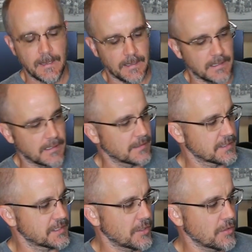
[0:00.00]
Uh,
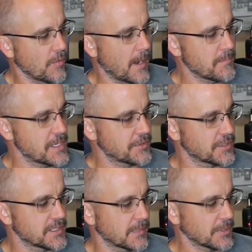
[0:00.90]
so I'm
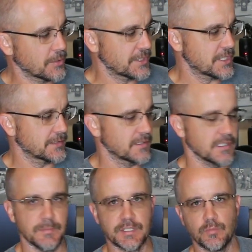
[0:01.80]
interested. I'm going to reach out to
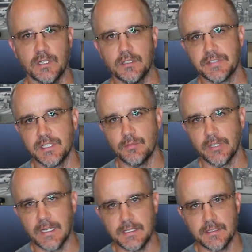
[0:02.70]
them as well, see
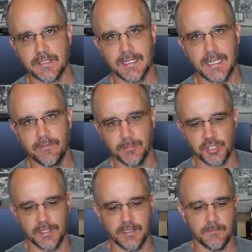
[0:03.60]
what ideas they have. I'm
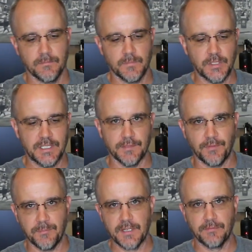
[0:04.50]
trying to get
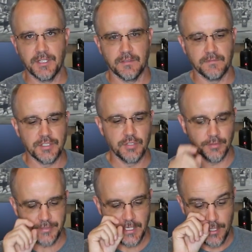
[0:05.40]
from different
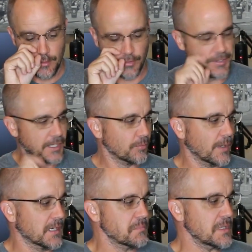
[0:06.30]
individuals what they'd
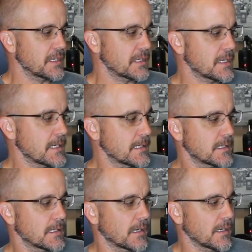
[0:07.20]
recommend.
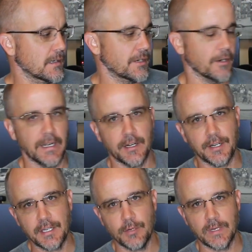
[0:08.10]
Uh, in our
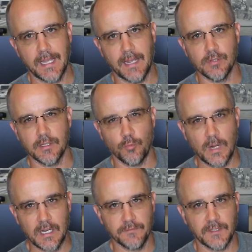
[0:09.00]
area, we have a lot of
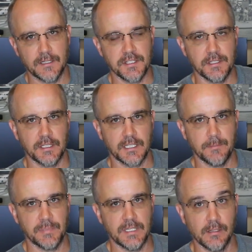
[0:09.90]
wildfires, and the
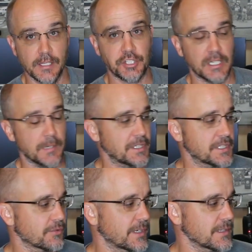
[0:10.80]
company, the electric company, is
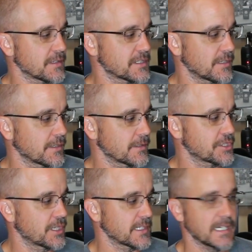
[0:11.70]
threatening to start
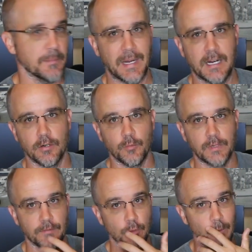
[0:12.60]
shutting down power
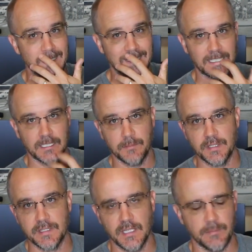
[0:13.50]
whenever the winds kick up
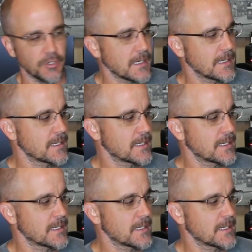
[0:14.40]
this summer.